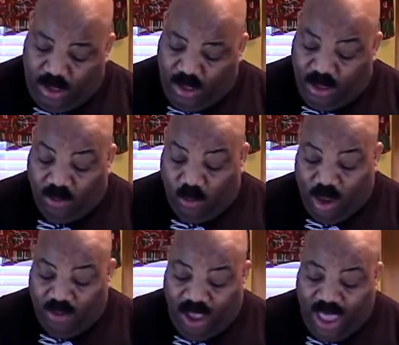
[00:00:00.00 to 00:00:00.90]
because the
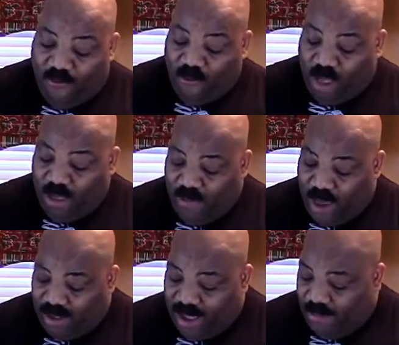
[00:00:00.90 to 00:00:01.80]
ribs are halfway cooked by
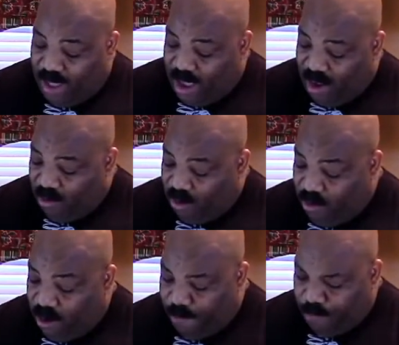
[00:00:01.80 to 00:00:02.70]
the time they get on the
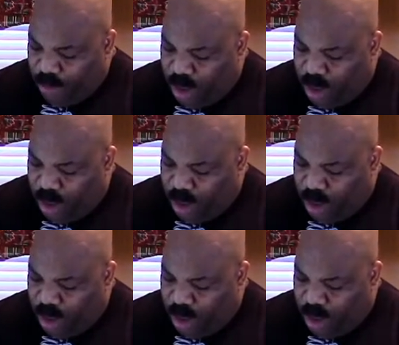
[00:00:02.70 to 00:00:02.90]
grill,